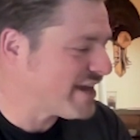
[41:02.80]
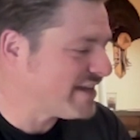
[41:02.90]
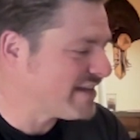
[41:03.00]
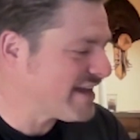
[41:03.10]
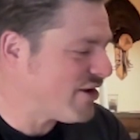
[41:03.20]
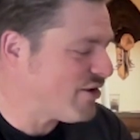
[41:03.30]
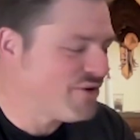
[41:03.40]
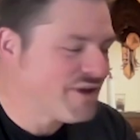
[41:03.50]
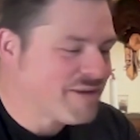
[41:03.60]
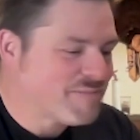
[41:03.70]
can
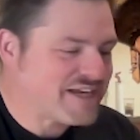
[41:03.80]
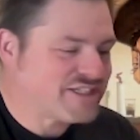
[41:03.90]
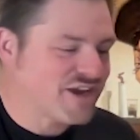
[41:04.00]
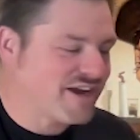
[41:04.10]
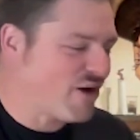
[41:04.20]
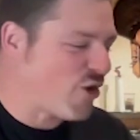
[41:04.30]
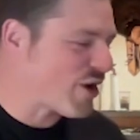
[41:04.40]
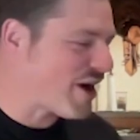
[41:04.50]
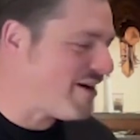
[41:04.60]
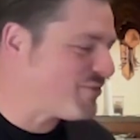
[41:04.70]
tell, based on our
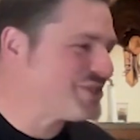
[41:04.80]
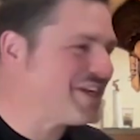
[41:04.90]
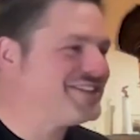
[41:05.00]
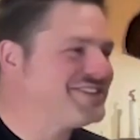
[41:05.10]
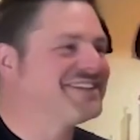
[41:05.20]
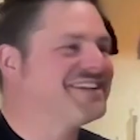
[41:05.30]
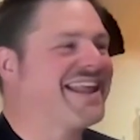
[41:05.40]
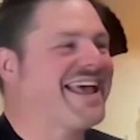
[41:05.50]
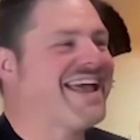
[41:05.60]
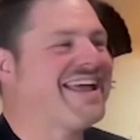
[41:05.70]
conversation
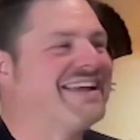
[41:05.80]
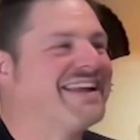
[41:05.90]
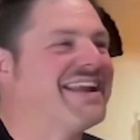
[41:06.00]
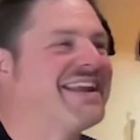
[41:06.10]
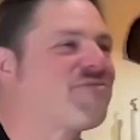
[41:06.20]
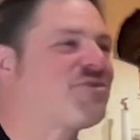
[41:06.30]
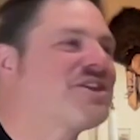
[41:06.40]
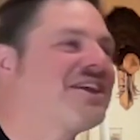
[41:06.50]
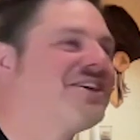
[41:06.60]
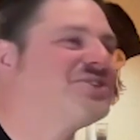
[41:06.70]
today and
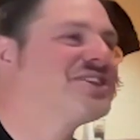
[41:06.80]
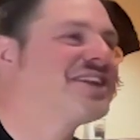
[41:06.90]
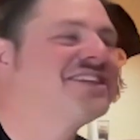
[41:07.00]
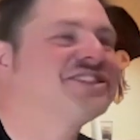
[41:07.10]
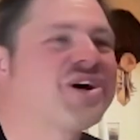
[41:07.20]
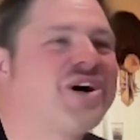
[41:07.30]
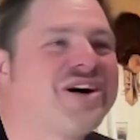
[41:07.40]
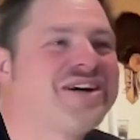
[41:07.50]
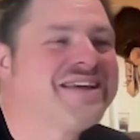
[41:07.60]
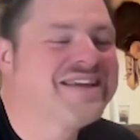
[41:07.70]
everything else that I
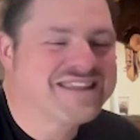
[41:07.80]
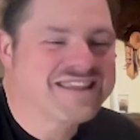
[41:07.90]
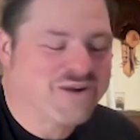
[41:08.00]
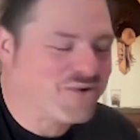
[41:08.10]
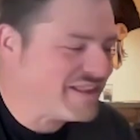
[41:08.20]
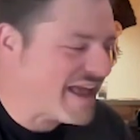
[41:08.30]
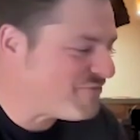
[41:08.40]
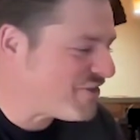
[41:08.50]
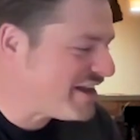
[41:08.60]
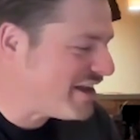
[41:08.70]
saw, in
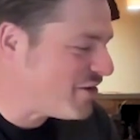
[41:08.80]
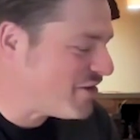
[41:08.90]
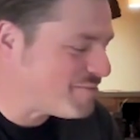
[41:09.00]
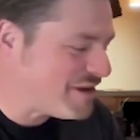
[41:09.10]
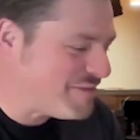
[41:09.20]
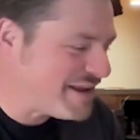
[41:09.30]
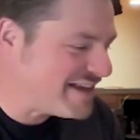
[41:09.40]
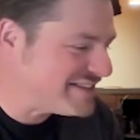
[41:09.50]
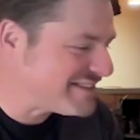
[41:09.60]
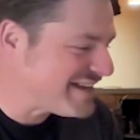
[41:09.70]
that video that
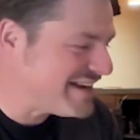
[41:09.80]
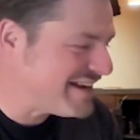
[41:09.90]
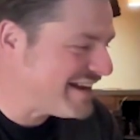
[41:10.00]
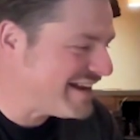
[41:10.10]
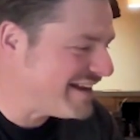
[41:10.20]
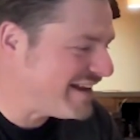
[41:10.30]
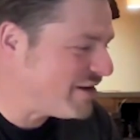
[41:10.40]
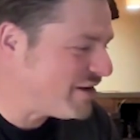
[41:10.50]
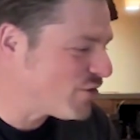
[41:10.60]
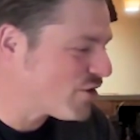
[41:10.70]
PBS did,
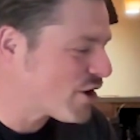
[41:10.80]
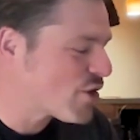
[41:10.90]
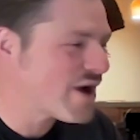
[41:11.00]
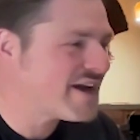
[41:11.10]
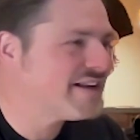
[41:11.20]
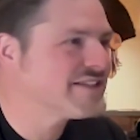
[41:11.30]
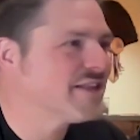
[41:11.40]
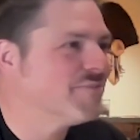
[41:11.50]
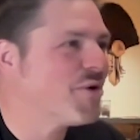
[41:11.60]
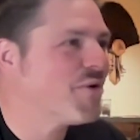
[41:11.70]
you're a credit to
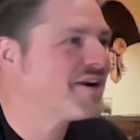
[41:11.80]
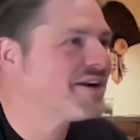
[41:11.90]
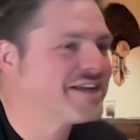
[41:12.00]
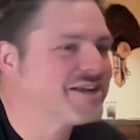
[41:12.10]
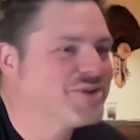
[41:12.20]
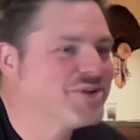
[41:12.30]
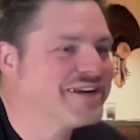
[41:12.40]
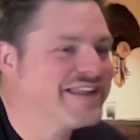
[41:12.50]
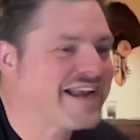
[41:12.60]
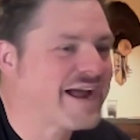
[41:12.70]
the bow hunting
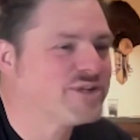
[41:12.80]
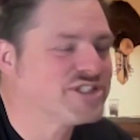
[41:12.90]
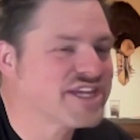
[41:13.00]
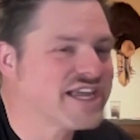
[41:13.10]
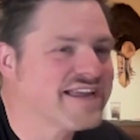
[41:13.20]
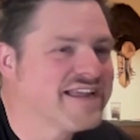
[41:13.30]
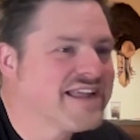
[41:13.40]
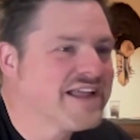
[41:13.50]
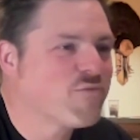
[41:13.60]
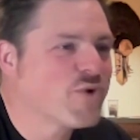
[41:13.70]
community. And I would say
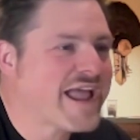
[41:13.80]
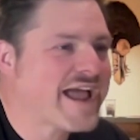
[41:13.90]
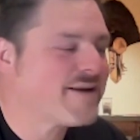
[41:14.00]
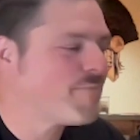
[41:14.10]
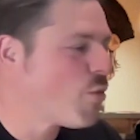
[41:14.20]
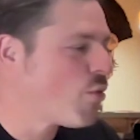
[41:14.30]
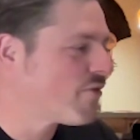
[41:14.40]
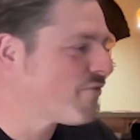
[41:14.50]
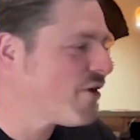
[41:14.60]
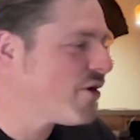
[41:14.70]
if we had
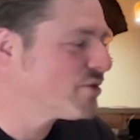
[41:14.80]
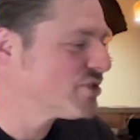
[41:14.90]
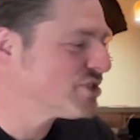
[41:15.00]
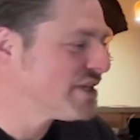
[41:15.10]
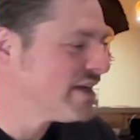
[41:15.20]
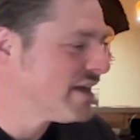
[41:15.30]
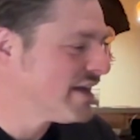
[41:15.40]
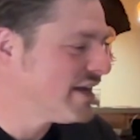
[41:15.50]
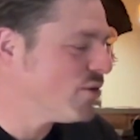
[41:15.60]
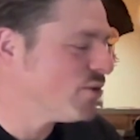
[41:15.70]
more folks,
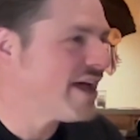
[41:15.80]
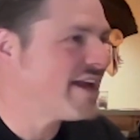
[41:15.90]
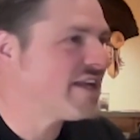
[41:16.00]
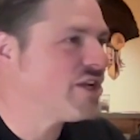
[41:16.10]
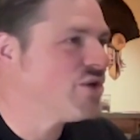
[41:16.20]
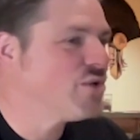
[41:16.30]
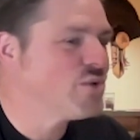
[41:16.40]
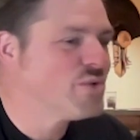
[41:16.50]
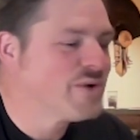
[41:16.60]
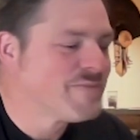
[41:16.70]
like
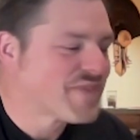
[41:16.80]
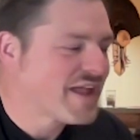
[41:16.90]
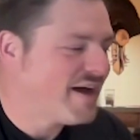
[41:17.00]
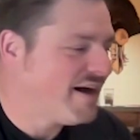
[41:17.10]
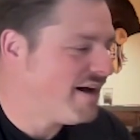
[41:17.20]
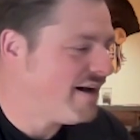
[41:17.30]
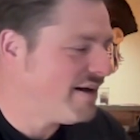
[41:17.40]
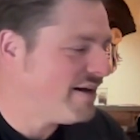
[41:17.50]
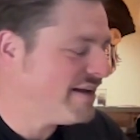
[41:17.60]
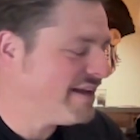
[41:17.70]
you,
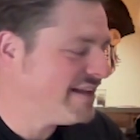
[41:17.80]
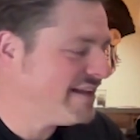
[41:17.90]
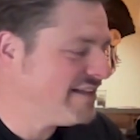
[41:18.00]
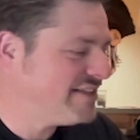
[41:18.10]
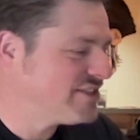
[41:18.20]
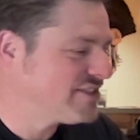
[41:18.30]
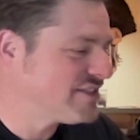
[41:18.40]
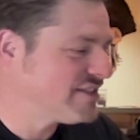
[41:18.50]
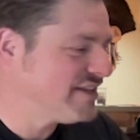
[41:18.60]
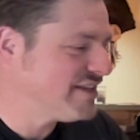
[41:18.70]
in
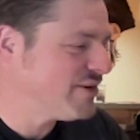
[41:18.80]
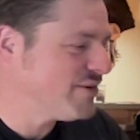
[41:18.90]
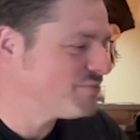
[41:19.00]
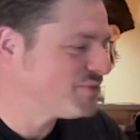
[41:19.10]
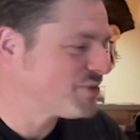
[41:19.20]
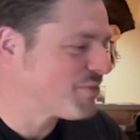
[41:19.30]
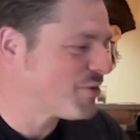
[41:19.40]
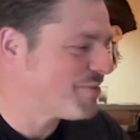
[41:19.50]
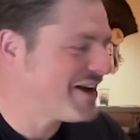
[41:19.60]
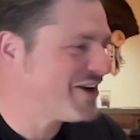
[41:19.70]
these,
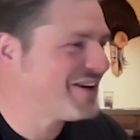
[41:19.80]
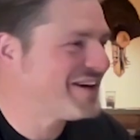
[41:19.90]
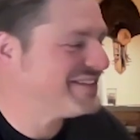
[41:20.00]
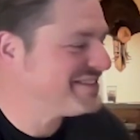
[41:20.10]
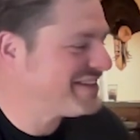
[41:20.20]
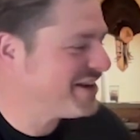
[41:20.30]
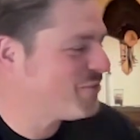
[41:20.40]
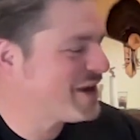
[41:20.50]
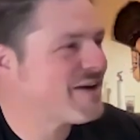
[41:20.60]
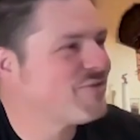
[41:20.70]
suburban areas,
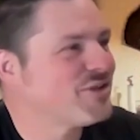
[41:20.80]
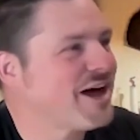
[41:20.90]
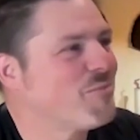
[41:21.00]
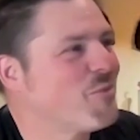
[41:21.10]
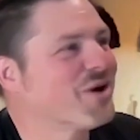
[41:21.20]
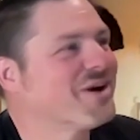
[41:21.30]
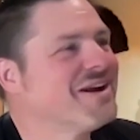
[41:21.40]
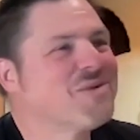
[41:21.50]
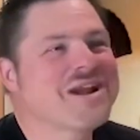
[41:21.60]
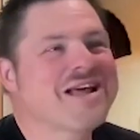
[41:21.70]
we'd have a lot more
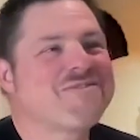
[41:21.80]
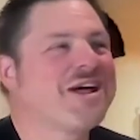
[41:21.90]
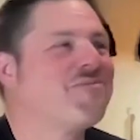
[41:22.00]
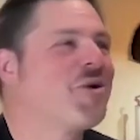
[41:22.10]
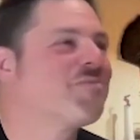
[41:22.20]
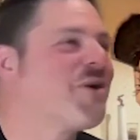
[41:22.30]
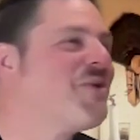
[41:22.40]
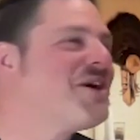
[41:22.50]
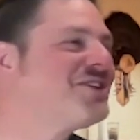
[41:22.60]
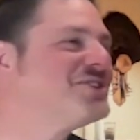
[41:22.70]
bow
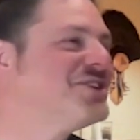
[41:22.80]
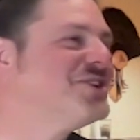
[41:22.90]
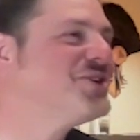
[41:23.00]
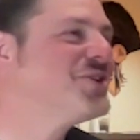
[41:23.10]
hunters in New